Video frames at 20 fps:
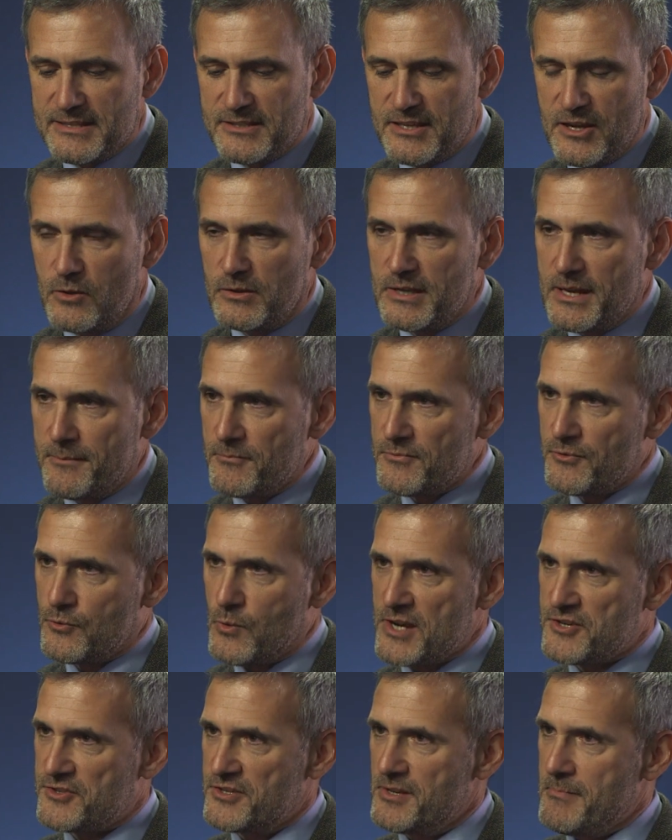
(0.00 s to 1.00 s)
is the only
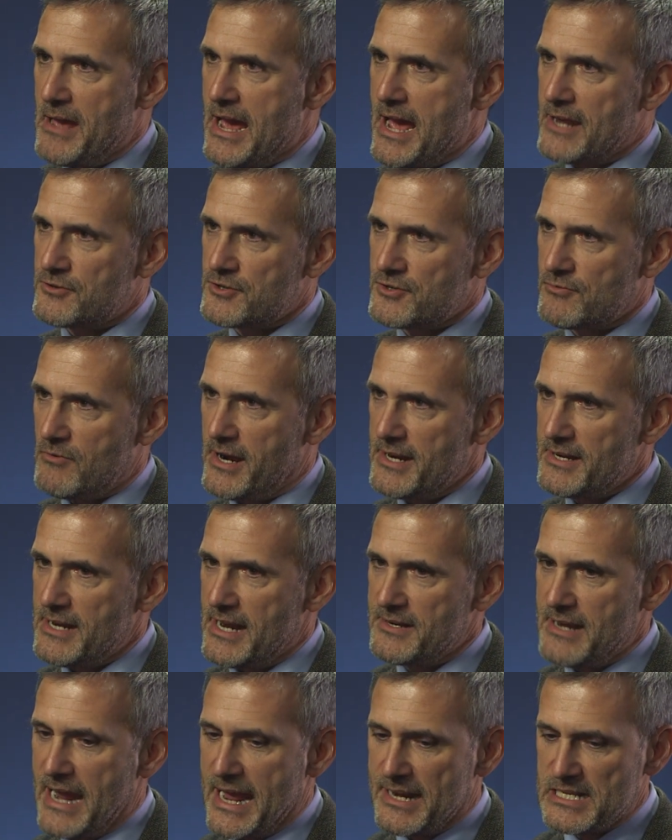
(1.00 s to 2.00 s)
question that matters, right?
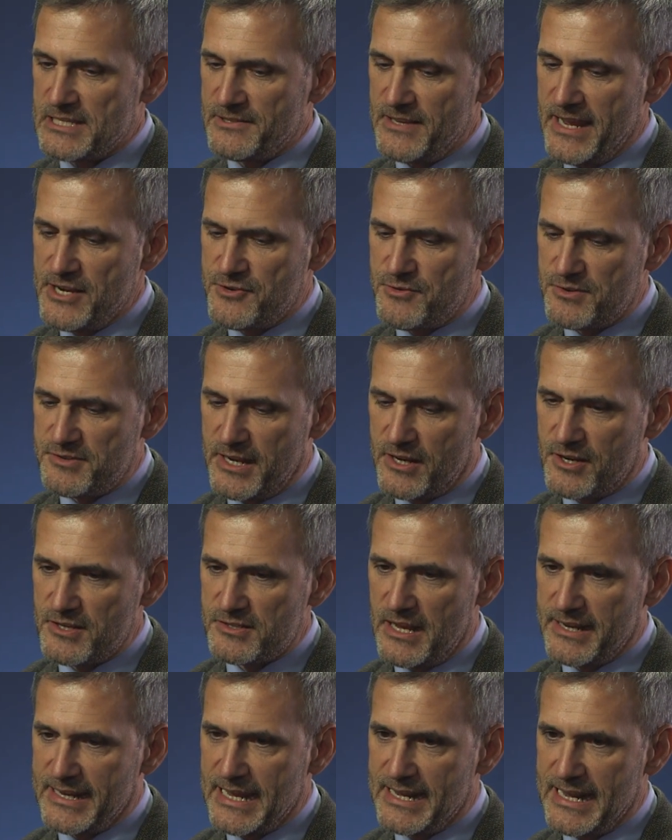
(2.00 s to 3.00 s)
And and it's interesting
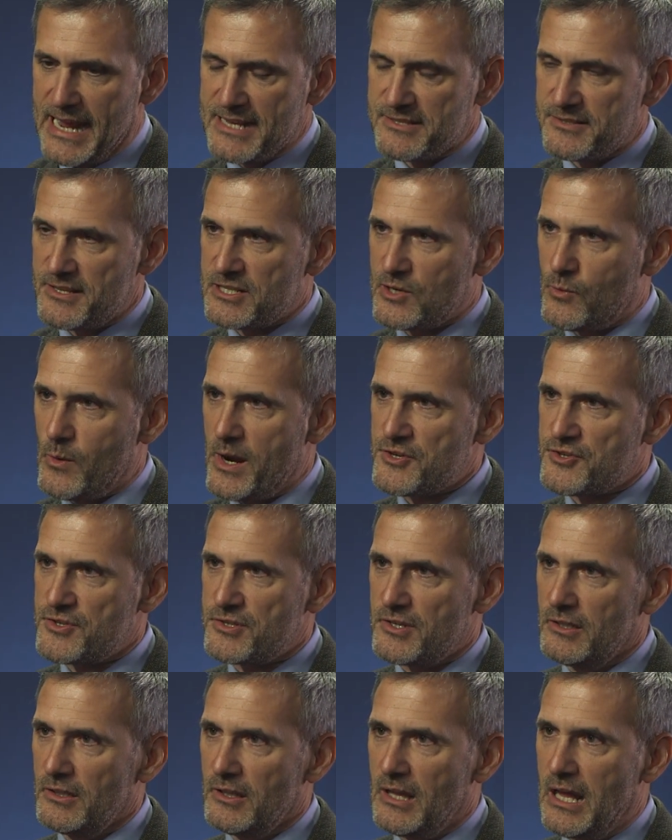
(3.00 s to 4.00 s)
because I get asked this
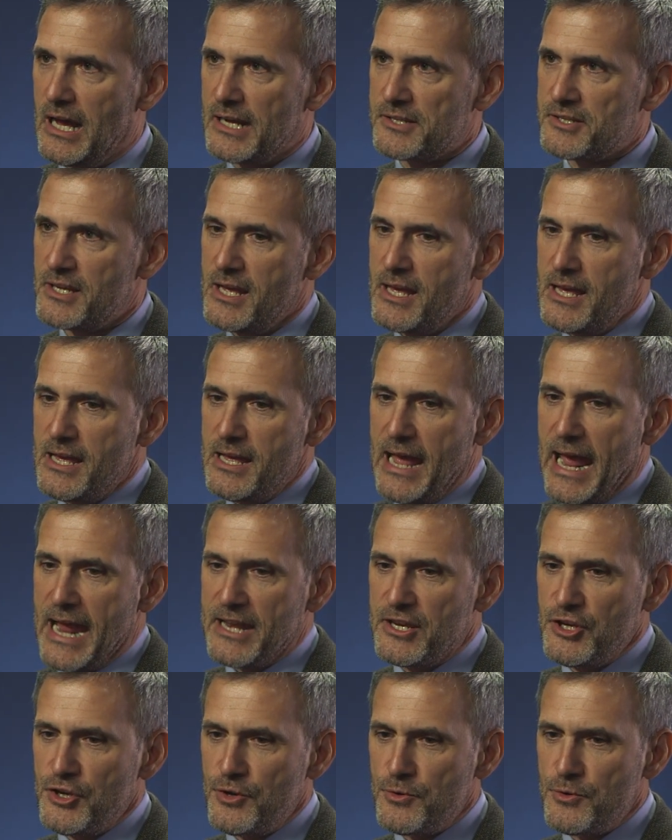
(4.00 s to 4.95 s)
question a lot, and